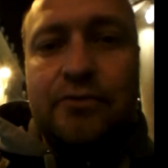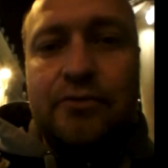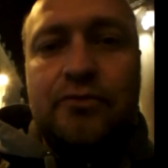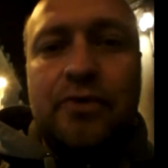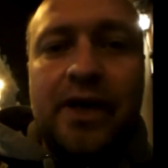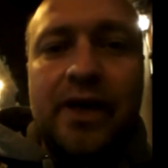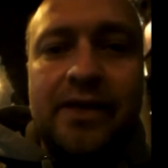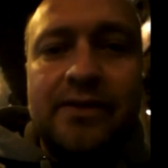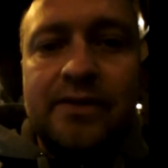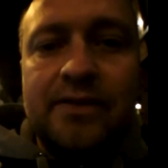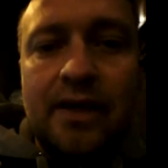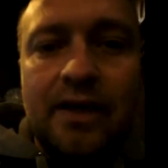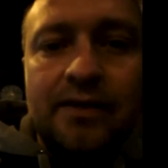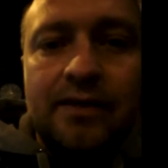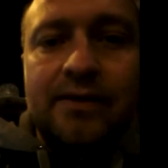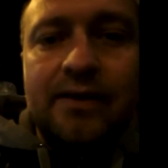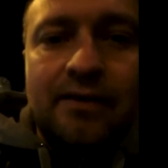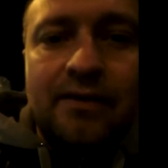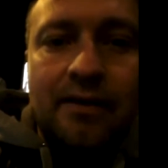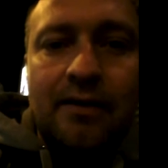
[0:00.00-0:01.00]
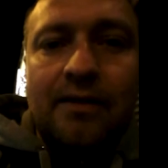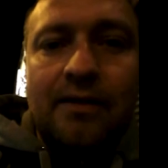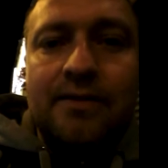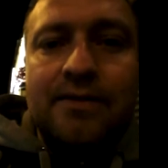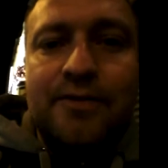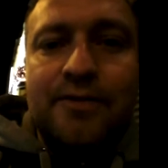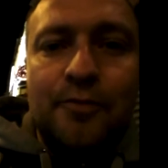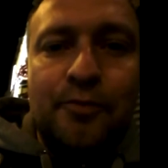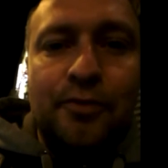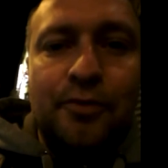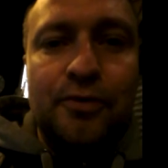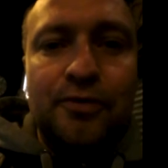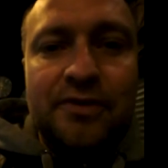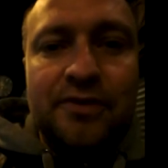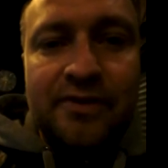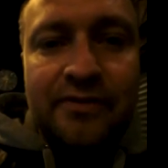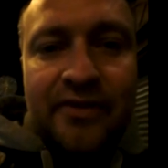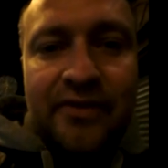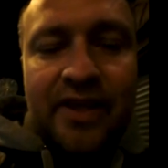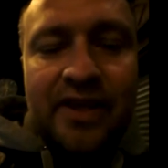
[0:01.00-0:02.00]
You write articles, you
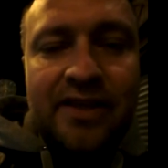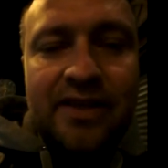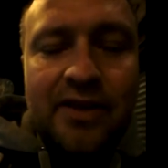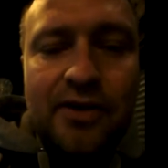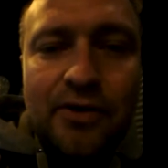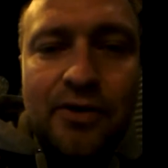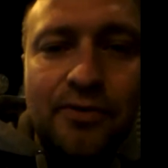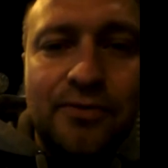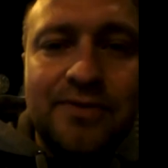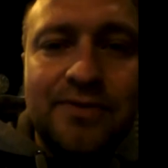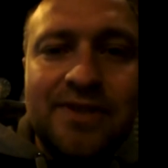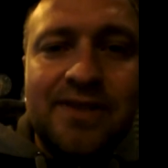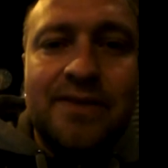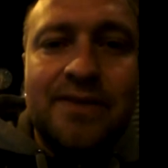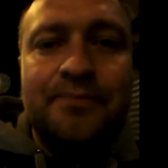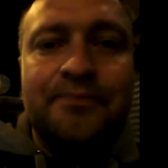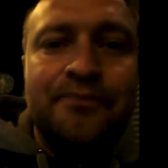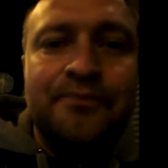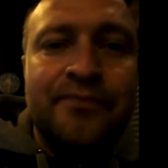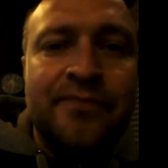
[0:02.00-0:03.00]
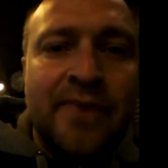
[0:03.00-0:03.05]
put videos,